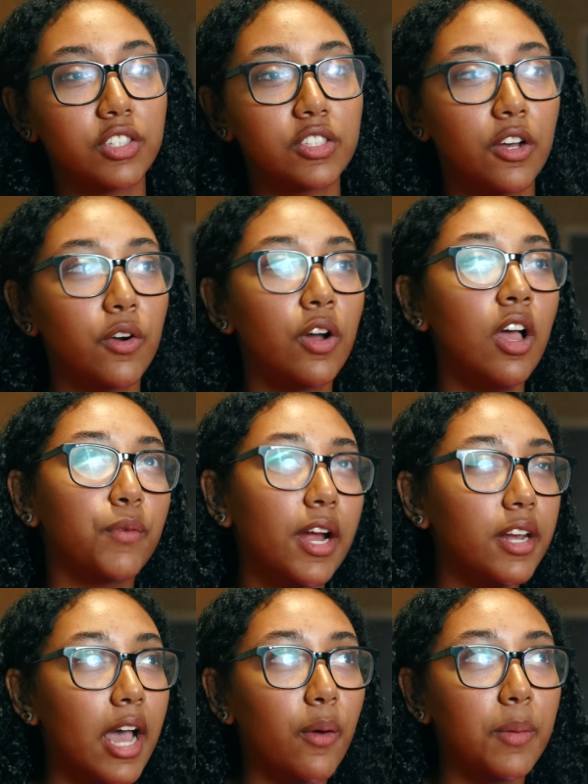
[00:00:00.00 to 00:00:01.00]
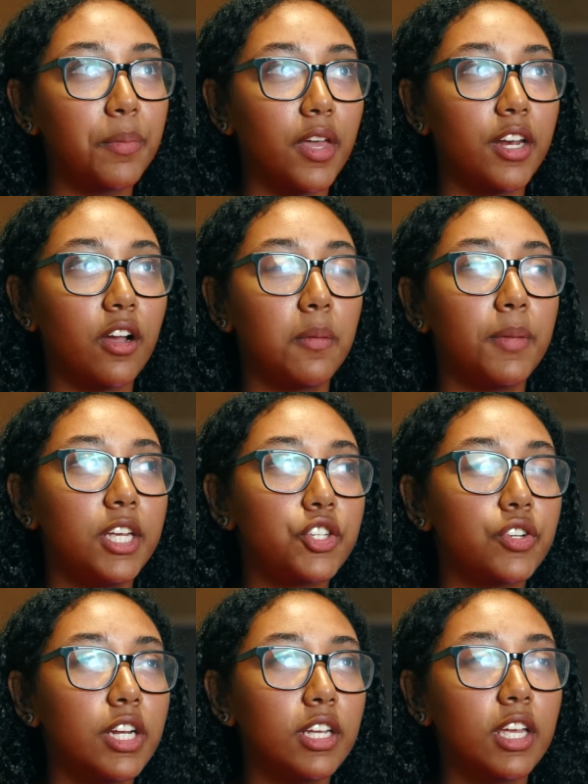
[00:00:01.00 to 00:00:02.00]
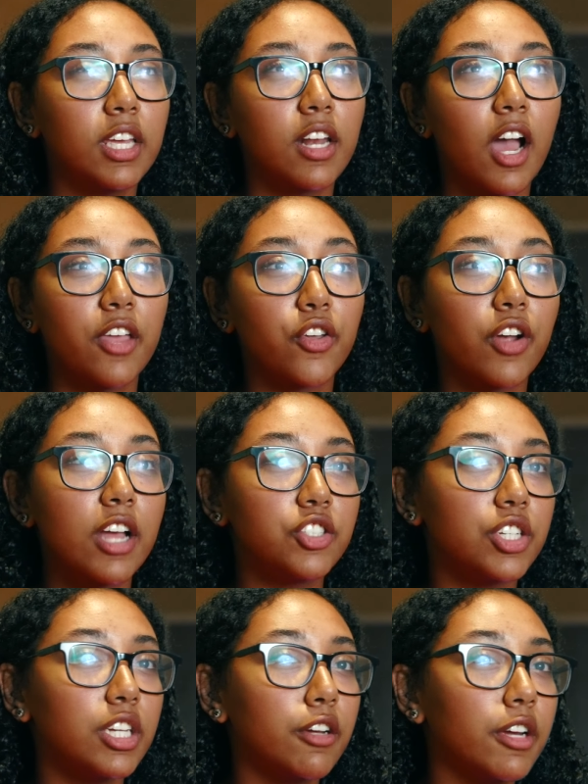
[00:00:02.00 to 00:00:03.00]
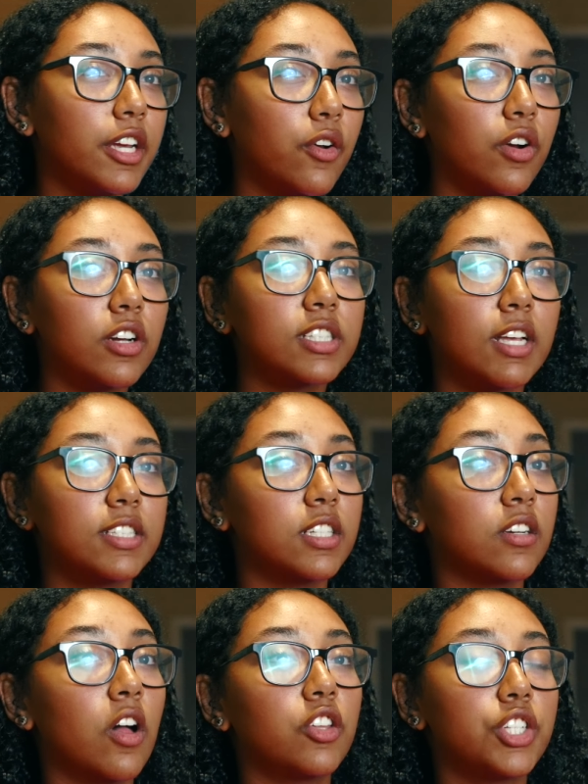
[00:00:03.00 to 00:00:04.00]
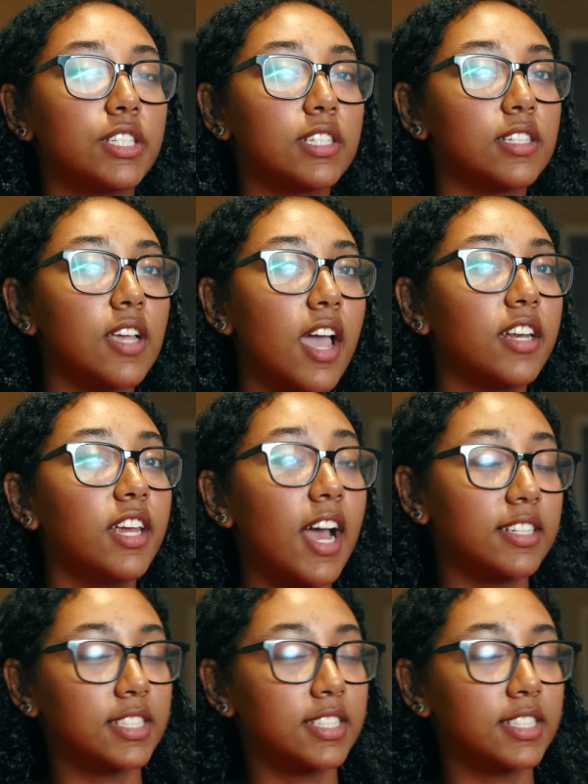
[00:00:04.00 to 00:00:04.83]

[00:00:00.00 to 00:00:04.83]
So right now I'm planning on majoring in either engineering or science technology Technology and Society,